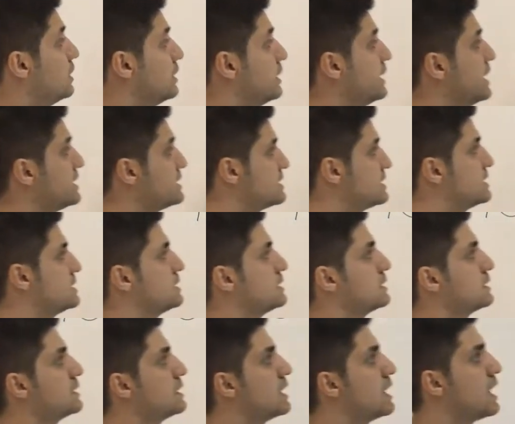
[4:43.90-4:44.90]
Let's
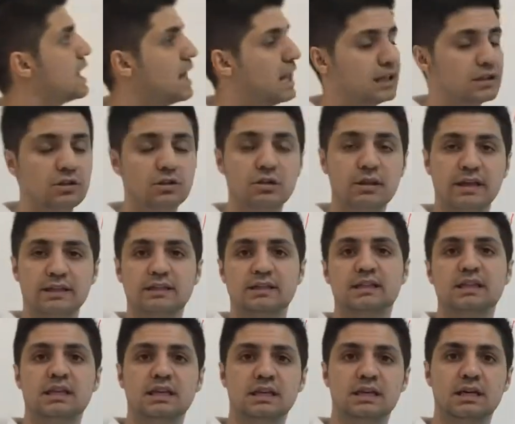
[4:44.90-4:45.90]
calculate
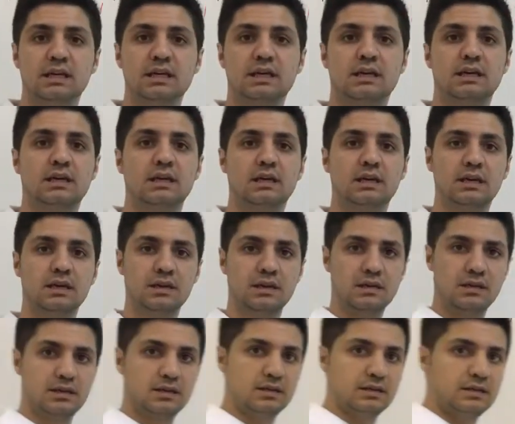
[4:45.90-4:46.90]
the
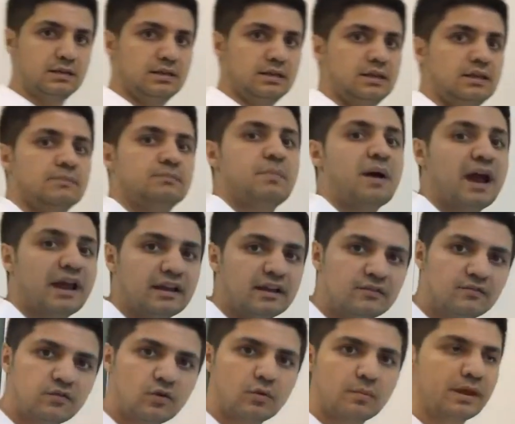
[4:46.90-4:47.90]
binary
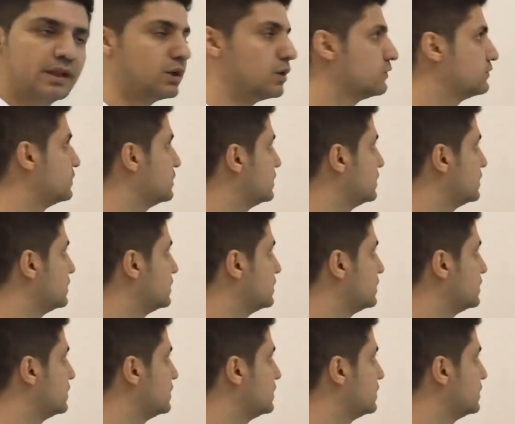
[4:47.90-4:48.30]
format of